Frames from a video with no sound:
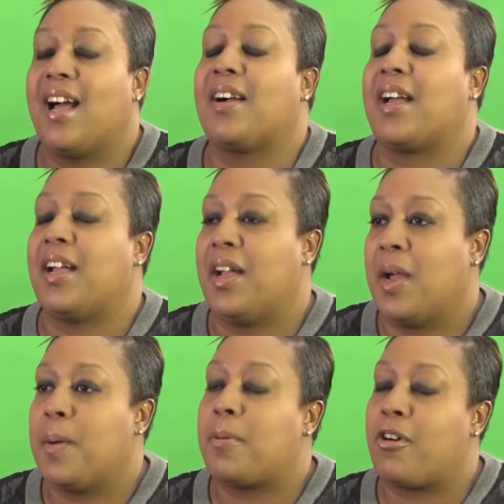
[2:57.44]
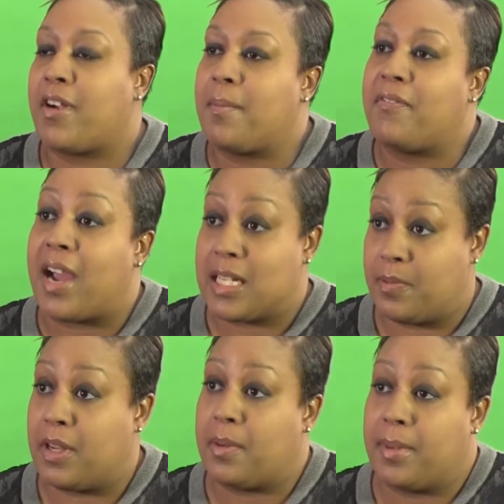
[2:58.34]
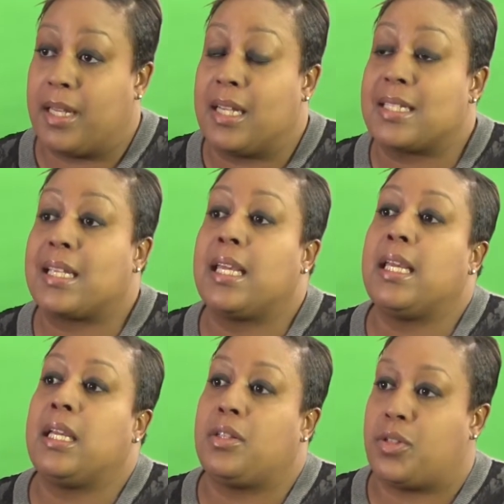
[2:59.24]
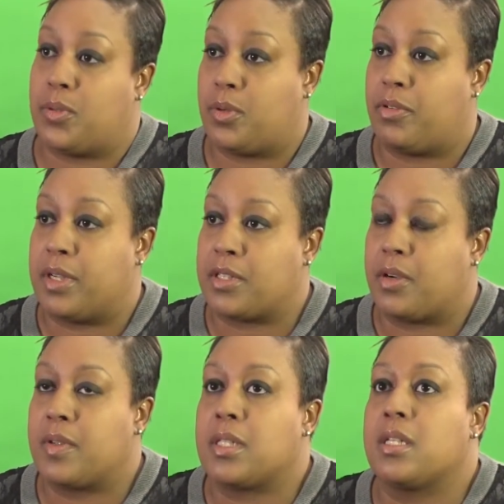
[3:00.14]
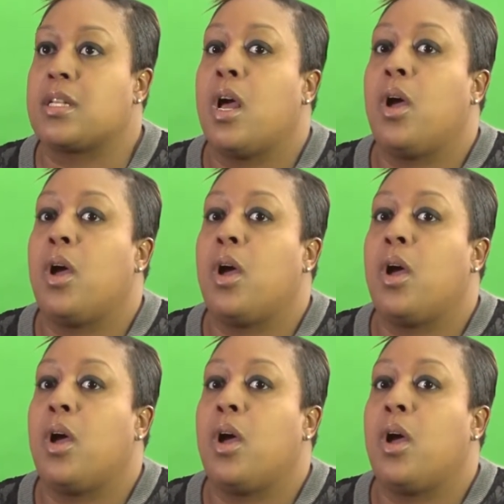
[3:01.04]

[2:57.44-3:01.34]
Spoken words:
Okay. Program Advisory Committee is key to career services.